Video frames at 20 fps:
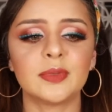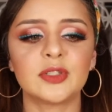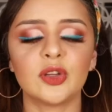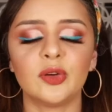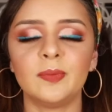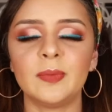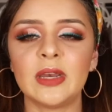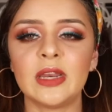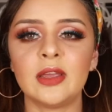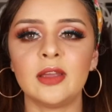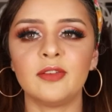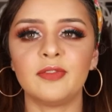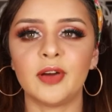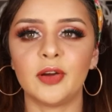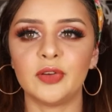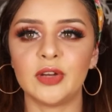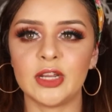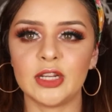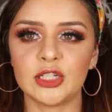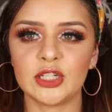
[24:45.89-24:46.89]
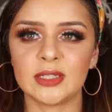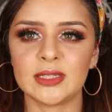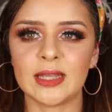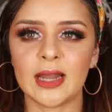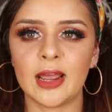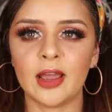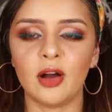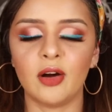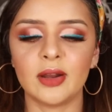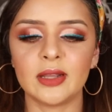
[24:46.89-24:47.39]
so many foundations
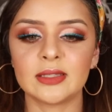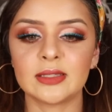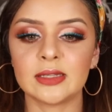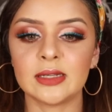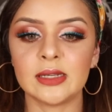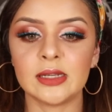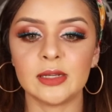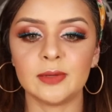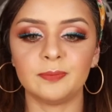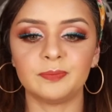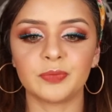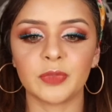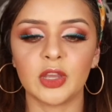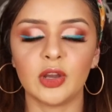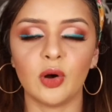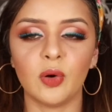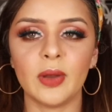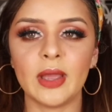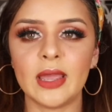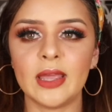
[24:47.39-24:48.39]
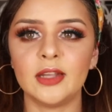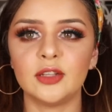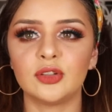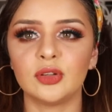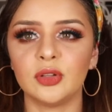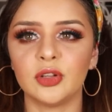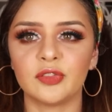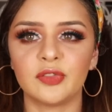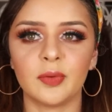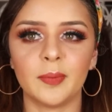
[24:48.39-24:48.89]
that I honestly go in
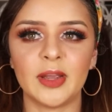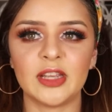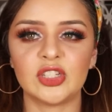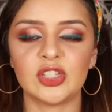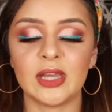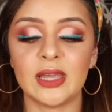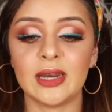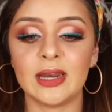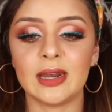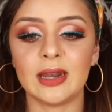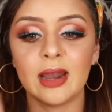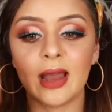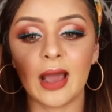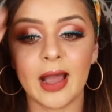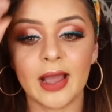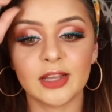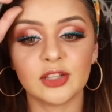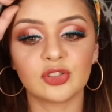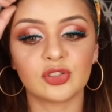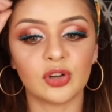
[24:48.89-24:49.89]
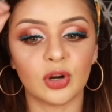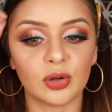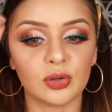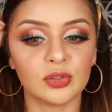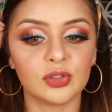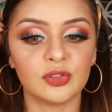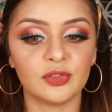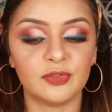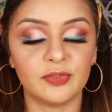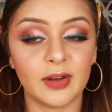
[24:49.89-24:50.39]
to look for my shade and I struggle
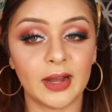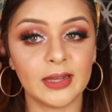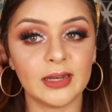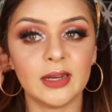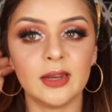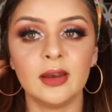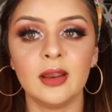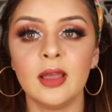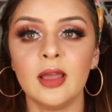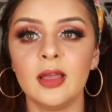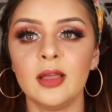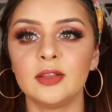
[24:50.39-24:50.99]
to find it,